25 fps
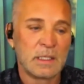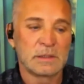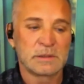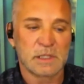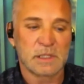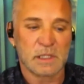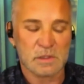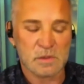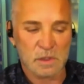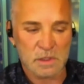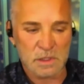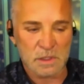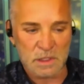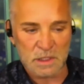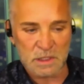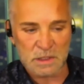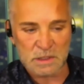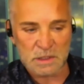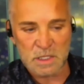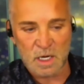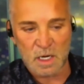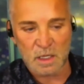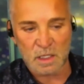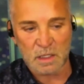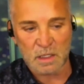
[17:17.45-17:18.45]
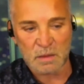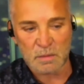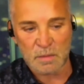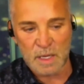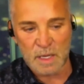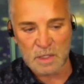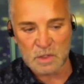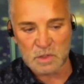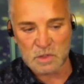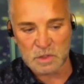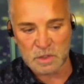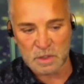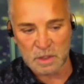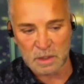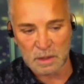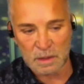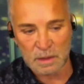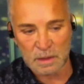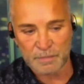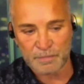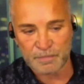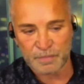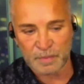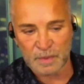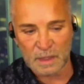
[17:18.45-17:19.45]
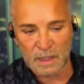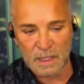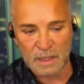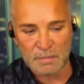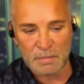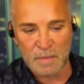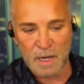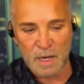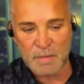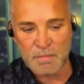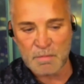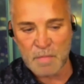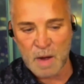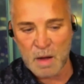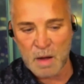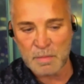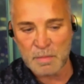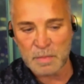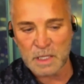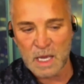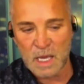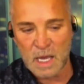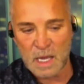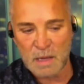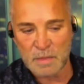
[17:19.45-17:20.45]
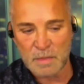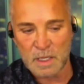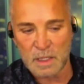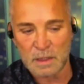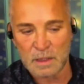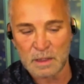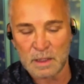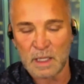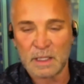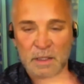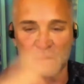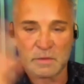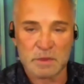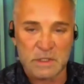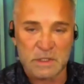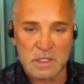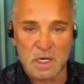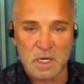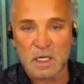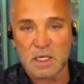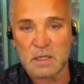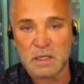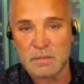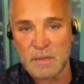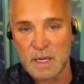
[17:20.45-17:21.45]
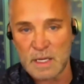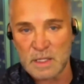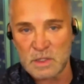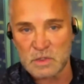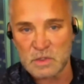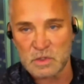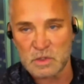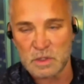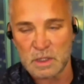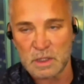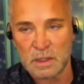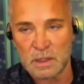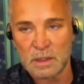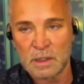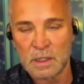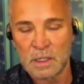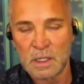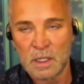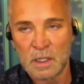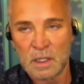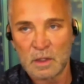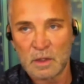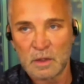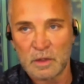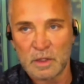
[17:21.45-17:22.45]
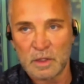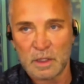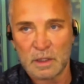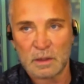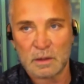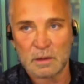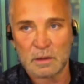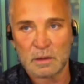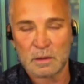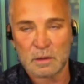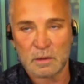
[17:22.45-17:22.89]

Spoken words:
So I was watching this documentary, and my mom came in, and it was a documentary that,